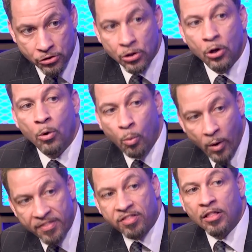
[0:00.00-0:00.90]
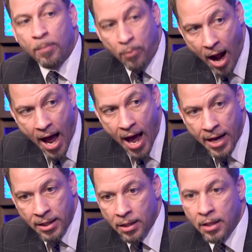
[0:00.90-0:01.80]
you got two top with ten
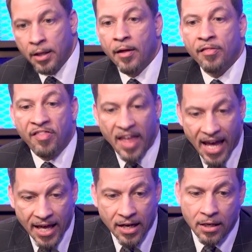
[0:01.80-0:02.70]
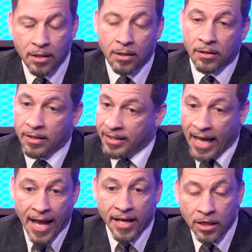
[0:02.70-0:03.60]
LeBron, players. then
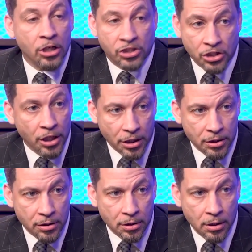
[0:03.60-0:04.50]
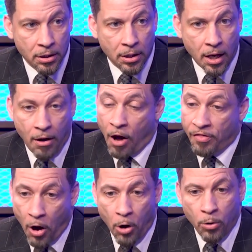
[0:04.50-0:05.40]
yeah, it looks good.
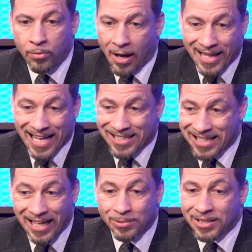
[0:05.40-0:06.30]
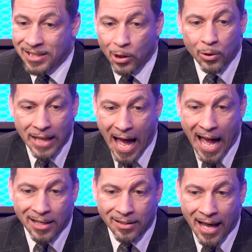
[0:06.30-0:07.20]
Although that team's still
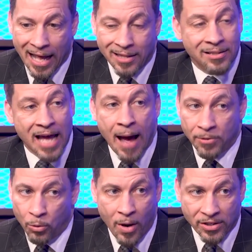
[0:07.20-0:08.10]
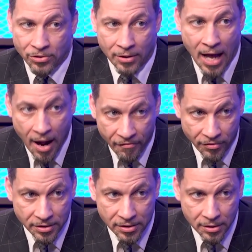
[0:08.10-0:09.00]
not at the top of the Western Conference.